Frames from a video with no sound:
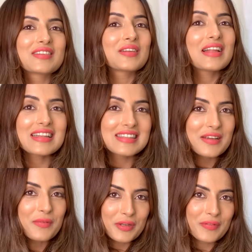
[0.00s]
So let's see
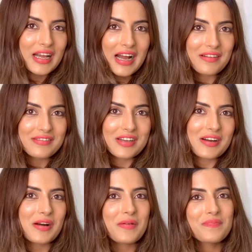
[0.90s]
what do we have
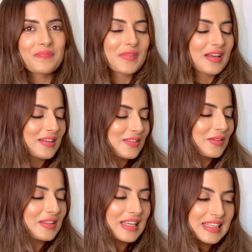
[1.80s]
here. So
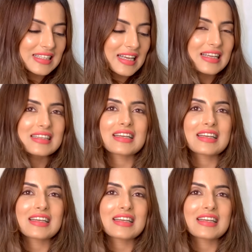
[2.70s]
this is